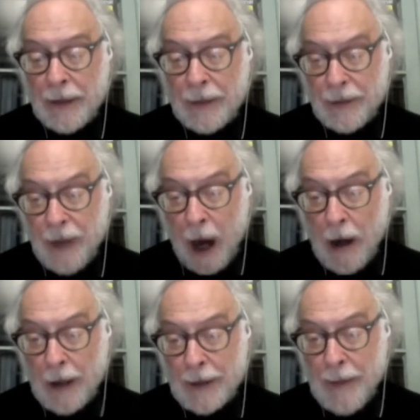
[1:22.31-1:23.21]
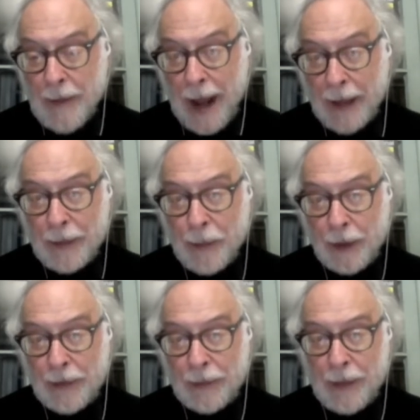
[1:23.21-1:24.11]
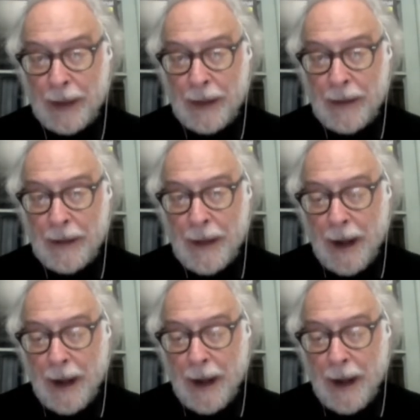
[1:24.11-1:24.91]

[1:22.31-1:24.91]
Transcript: start Banned Books Week.